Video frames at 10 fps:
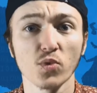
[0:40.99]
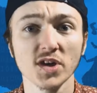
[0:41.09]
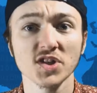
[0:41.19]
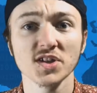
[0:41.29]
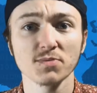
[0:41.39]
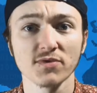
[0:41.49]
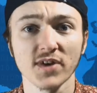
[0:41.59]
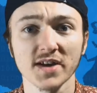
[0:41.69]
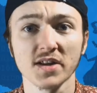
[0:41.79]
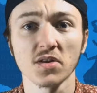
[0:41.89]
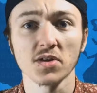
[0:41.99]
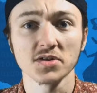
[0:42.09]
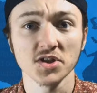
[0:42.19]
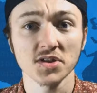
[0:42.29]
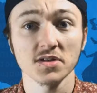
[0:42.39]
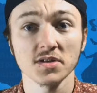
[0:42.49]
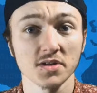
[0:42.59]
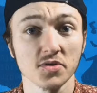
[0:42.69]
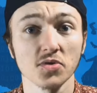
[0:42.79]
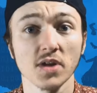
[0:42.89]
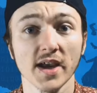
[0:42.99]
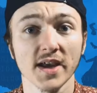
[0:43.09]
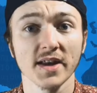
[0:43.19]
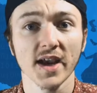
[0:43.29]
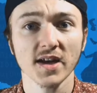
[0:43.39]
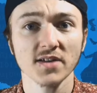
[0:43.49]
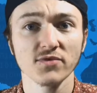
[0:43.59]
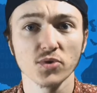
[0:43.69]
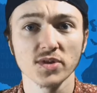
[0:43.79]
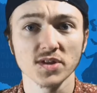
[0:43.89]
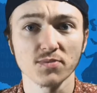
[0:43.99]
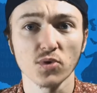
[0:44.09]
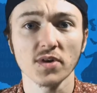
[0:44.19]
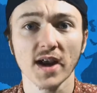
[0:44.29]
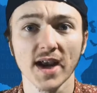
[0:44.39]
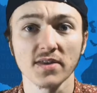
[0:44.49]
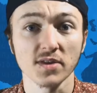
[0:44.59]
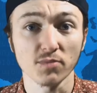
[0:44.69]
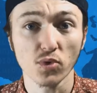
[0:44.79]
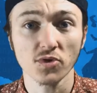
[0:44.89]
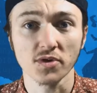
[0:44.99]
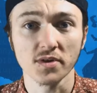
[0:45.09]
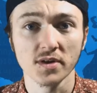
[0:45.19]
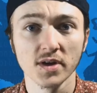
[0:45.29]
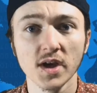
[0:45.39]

which is providing logistical and active duty support at the border.